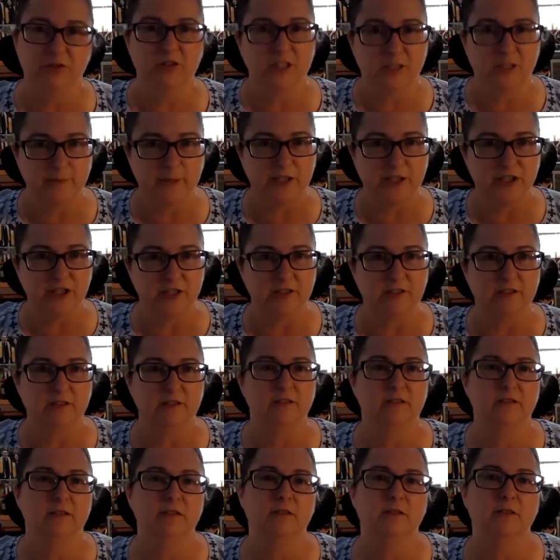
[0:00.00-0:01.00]
expression
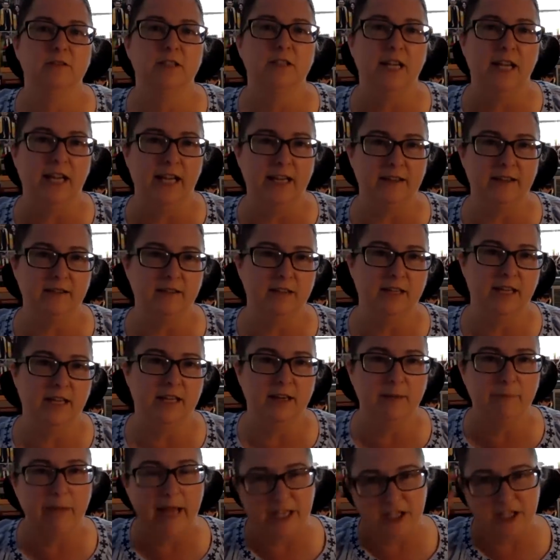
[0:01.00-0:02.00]
and, and
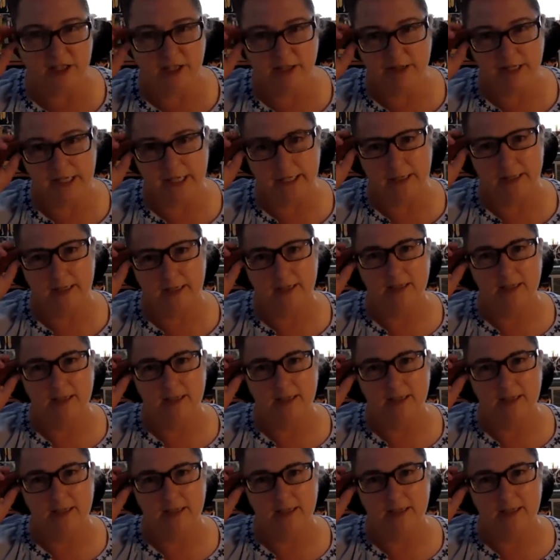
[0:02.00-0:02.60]
imaginary